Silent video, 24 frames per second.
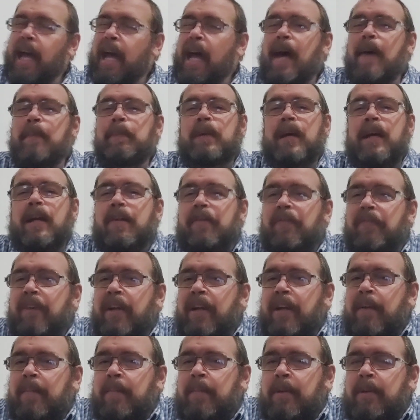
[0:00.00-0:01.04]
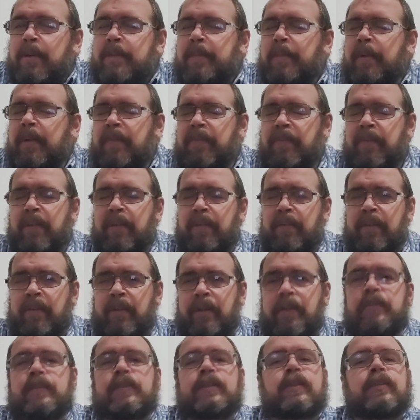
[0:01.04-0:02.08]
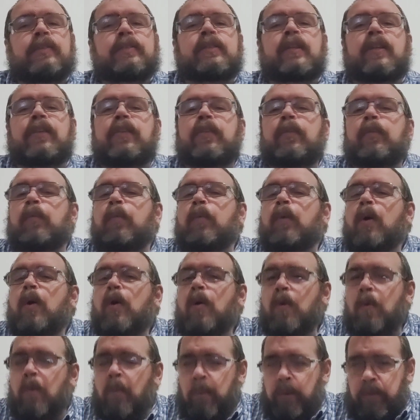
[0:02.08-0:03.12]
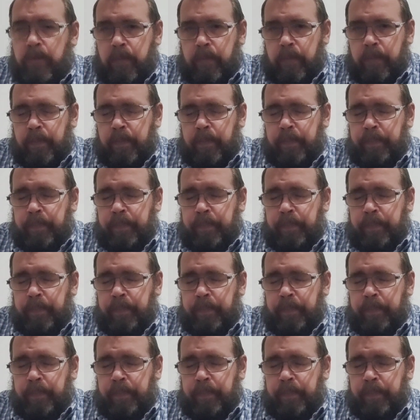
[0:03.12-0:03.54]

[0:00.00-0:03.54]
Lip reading: I'm not a fan of Mossberg 500s. There's nothing wrong with them.